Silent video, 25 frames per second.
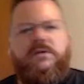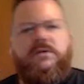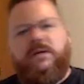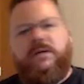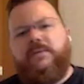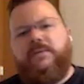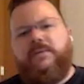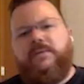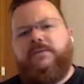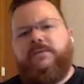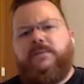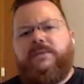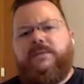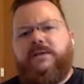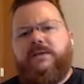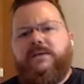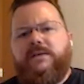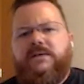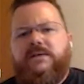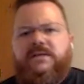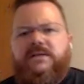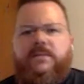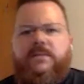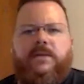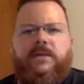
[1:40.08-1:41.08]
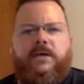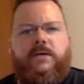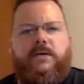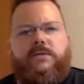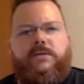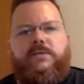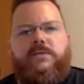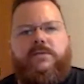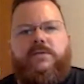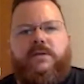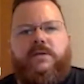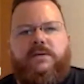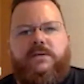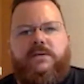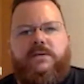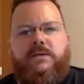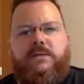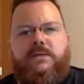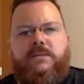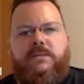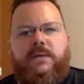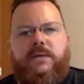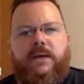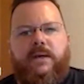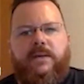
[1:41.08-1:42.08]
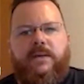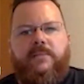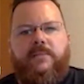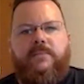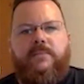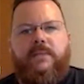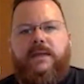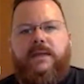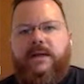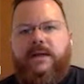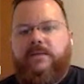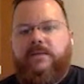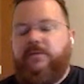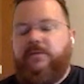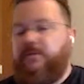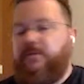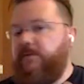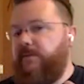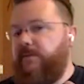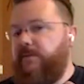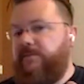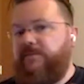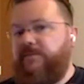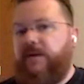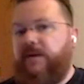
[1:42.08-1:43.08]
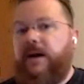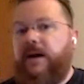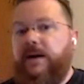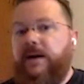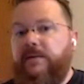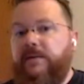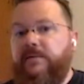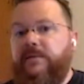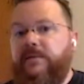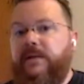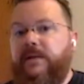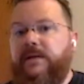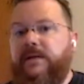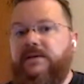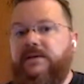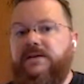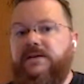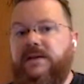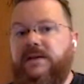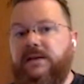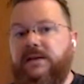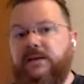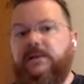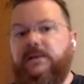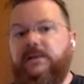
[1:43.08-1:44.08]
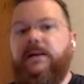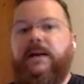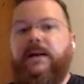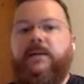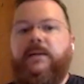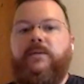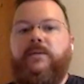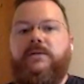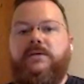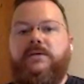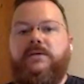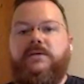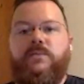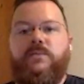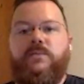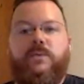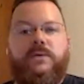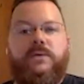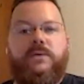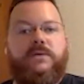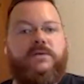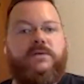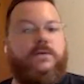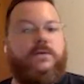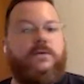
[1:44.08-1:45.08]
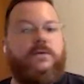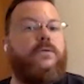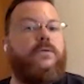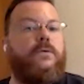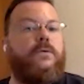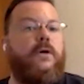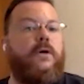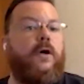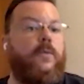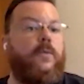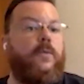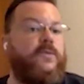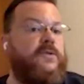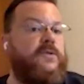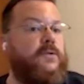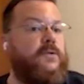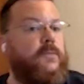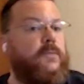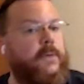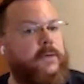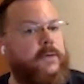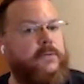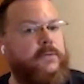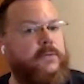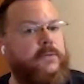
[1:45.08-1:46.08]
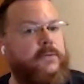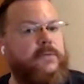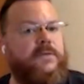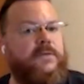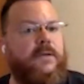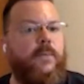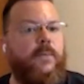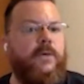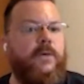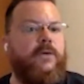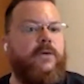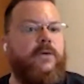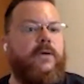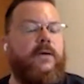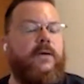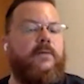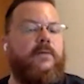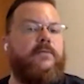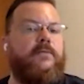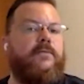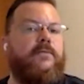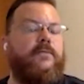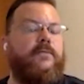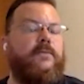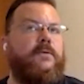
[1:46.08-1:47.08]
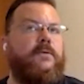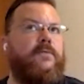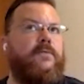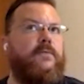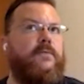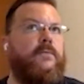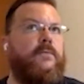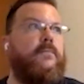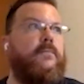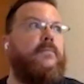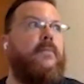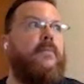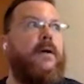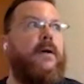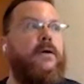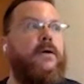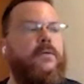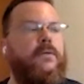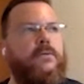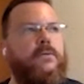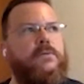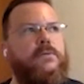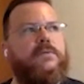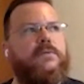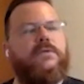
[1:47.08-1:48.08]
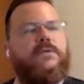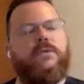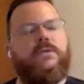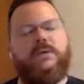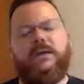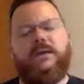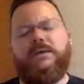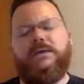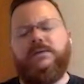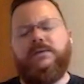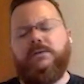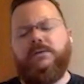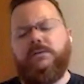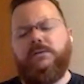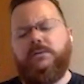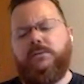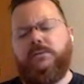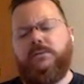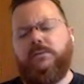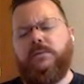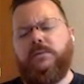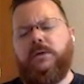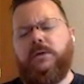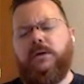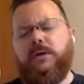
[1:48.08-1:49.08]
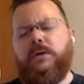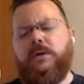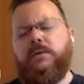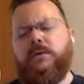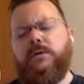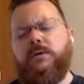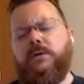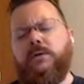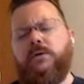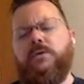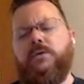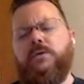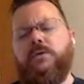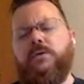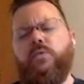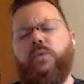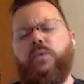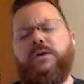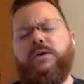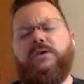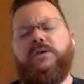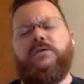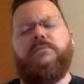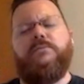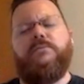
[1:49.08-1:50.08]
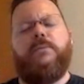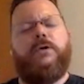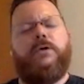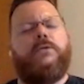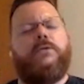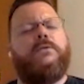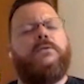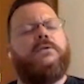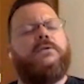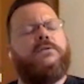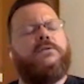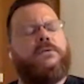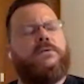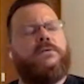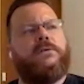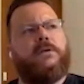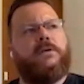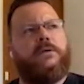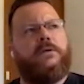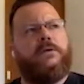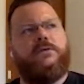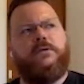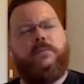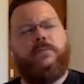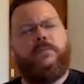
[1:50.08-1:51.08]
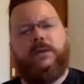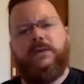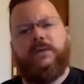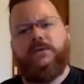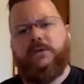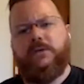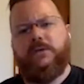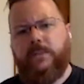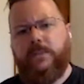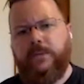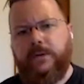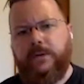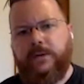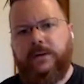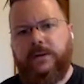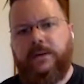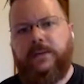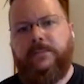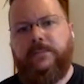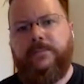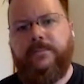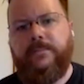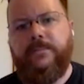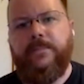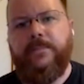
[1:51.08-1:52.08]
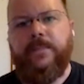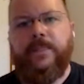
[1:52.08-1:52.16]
JavaScript has a similar construct. In ECMAScript 5, they extend the languages with so-called optional modes. And when you have different modes, you need to know which mode the source code should be interpreted in.